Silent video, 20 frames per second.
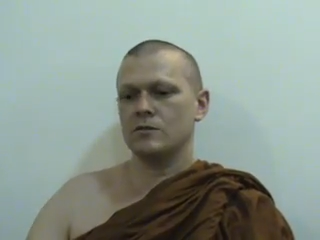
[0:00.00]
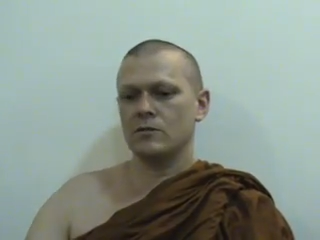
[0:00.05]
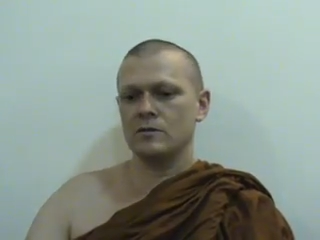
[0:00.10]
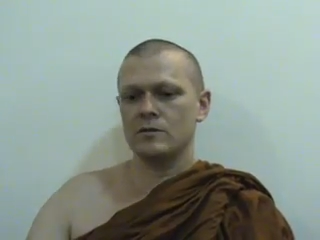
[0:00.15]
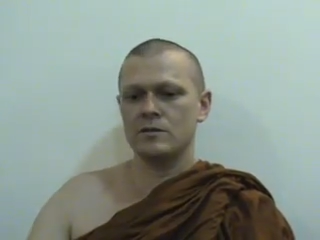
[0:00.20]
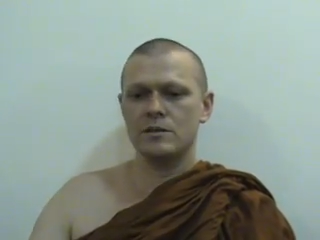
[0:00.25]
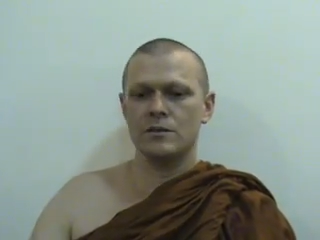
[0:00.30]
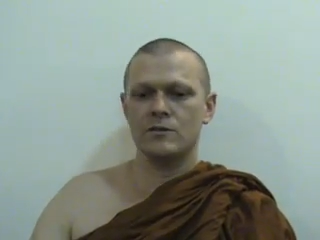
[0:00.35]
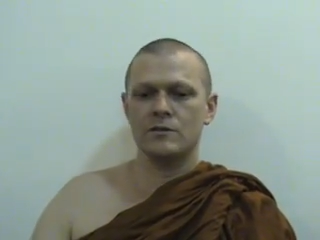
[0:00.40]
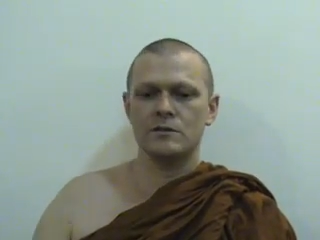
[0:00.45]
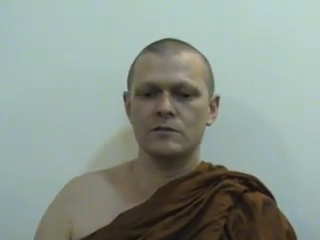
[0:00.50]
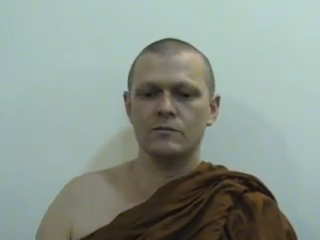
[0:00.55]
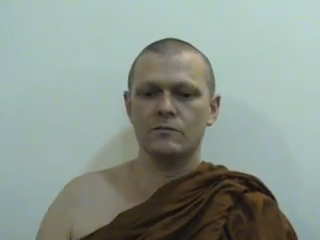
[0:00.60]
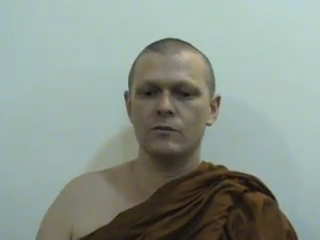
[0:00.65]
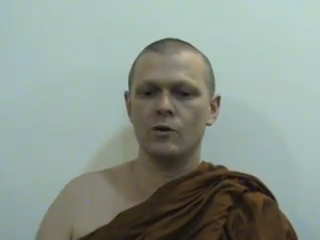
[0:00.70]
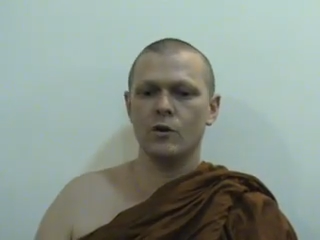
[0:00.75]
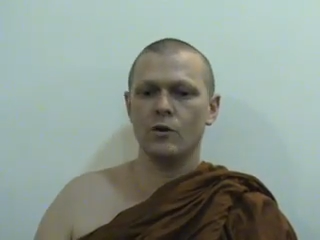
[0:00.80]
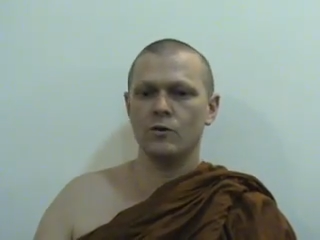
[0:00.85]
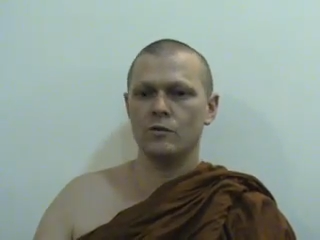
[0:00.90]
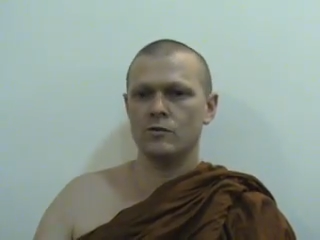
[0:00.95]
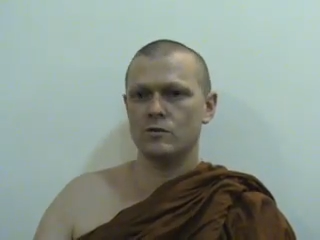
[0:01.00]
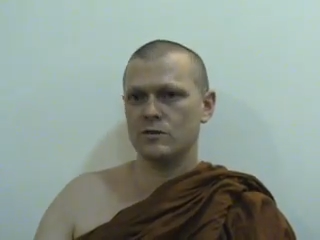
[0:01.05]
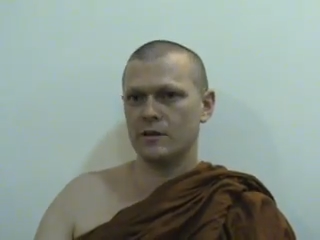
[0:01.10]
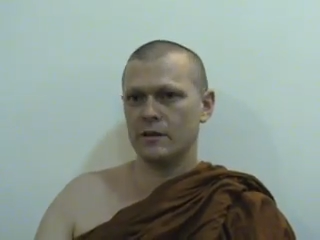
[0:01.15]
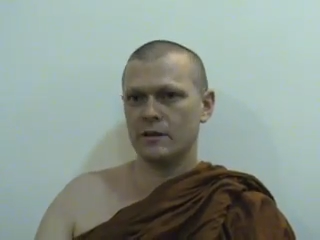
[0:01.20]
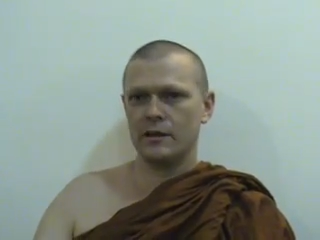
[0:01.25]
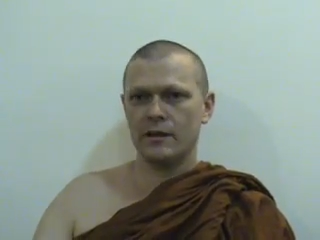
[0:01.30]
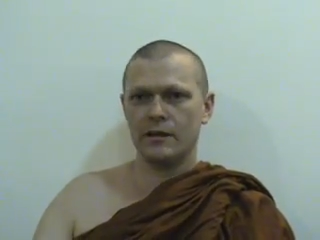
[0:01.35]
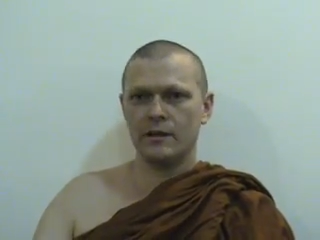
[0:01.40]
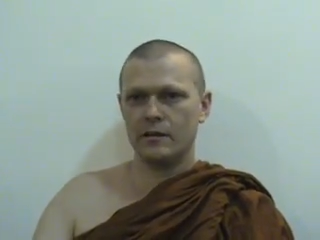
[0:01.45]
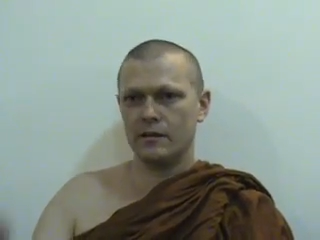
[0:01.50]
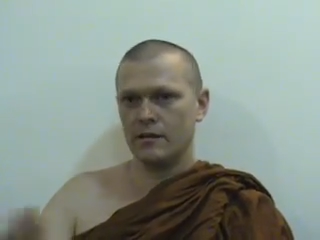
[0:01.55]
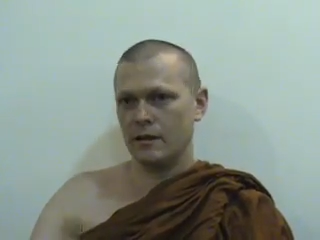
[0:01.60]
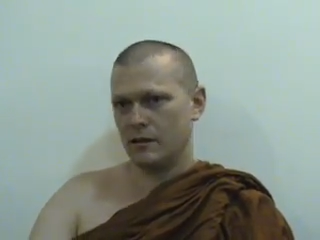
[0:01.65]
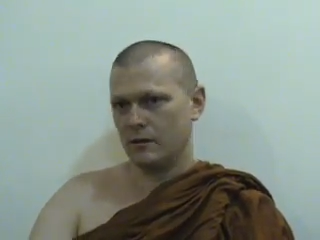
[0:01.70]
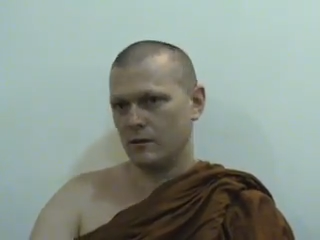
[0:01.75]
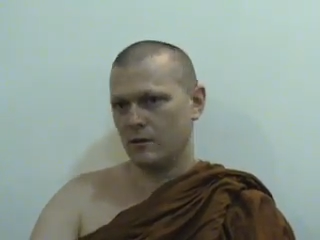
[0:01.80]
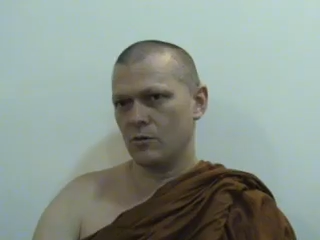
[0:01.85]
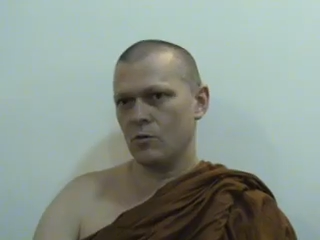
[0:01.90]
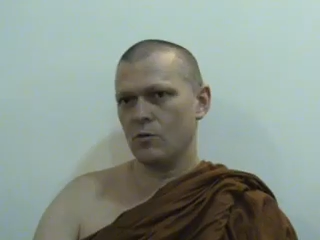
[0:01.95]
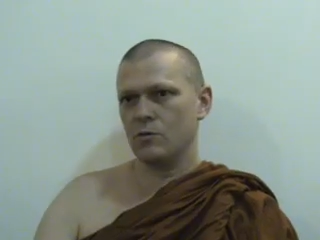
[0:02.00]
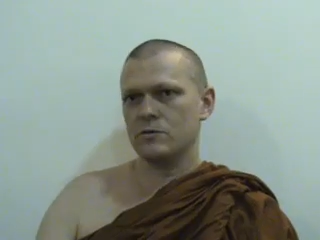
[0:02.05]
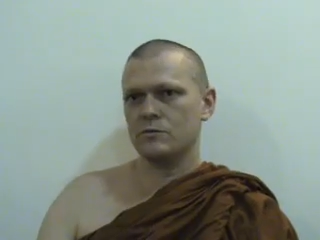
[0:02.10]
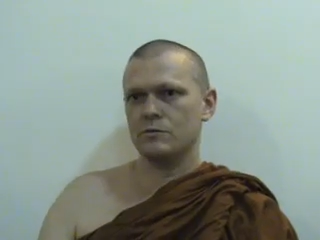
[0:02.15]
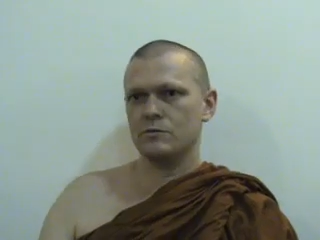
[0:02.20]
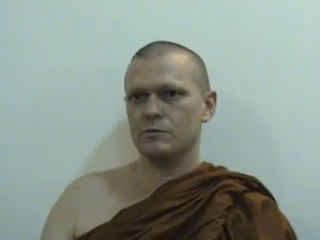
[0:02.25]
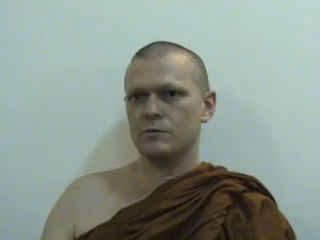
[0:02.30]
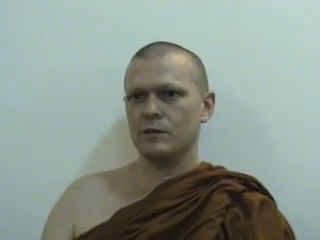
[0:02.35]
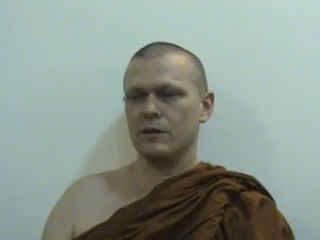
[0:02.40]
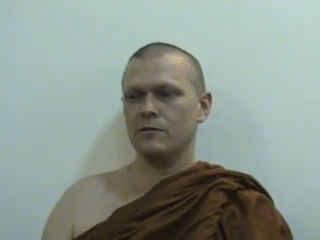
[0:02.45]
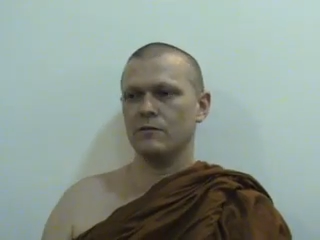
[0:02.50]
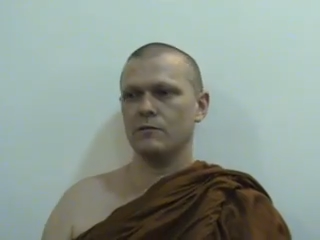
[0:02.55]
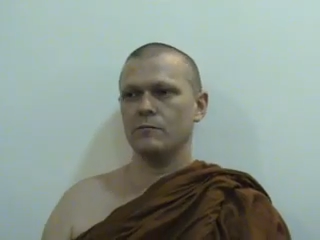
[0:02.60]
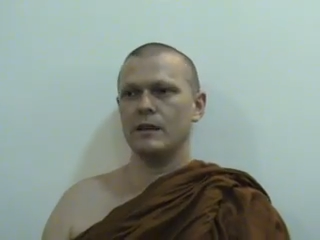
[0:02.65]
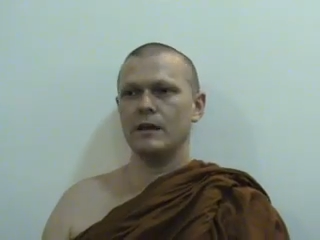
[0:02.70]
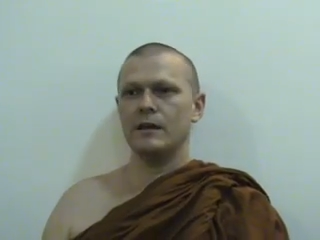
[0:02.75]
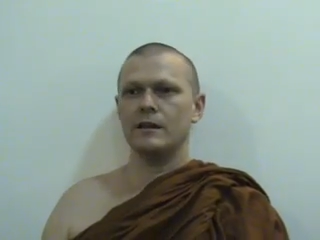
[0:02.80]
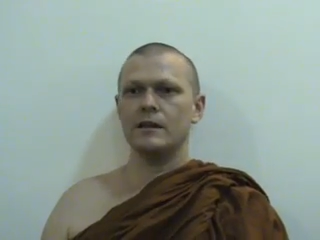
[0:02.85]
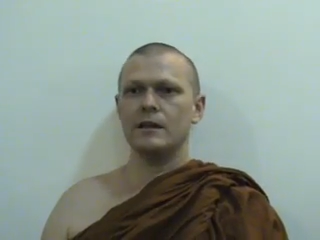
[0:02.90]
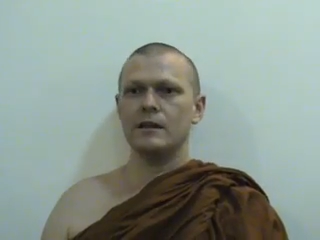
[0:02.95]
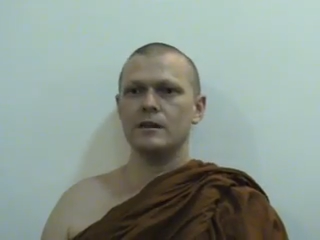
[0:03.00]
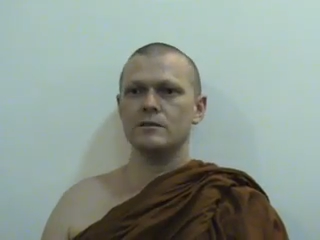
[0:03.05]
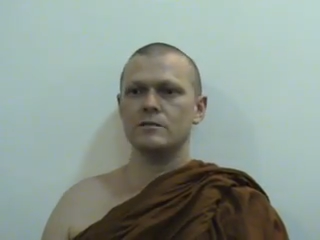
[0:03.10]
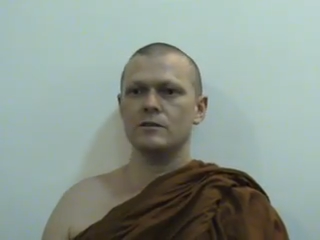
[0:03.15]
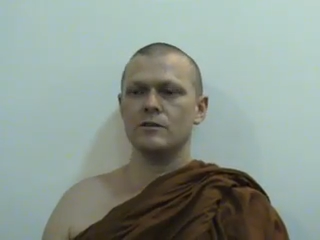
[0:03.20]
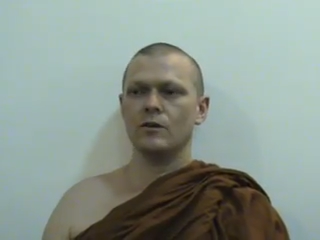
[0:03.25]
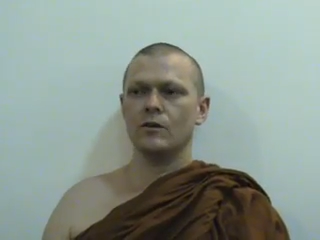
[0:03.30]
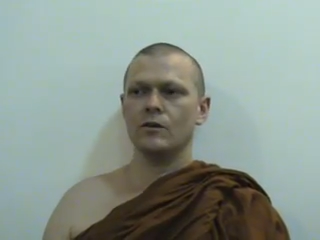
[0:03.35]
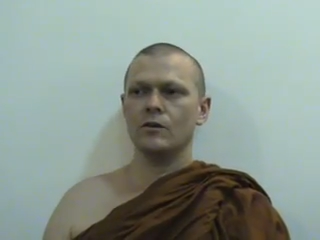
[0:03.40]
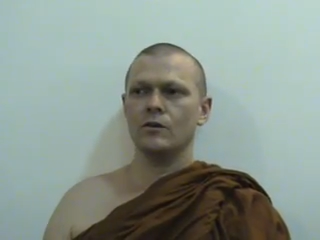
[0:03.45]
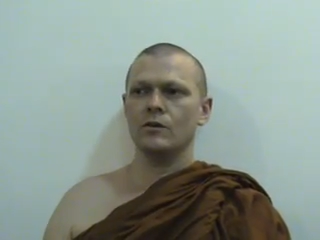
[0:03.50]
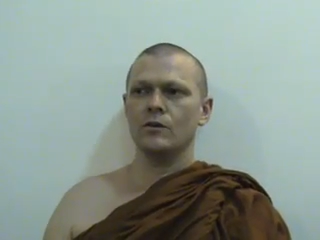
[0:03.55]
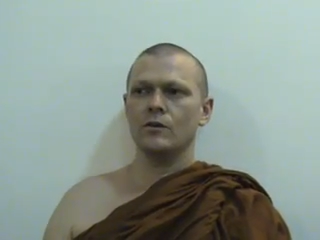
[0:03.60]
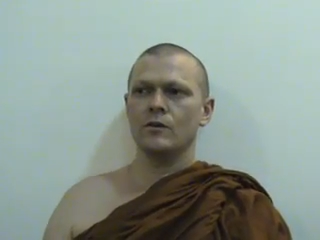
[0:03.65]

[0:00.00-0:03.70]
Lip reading: on a series of notes and talks which were given many years ago.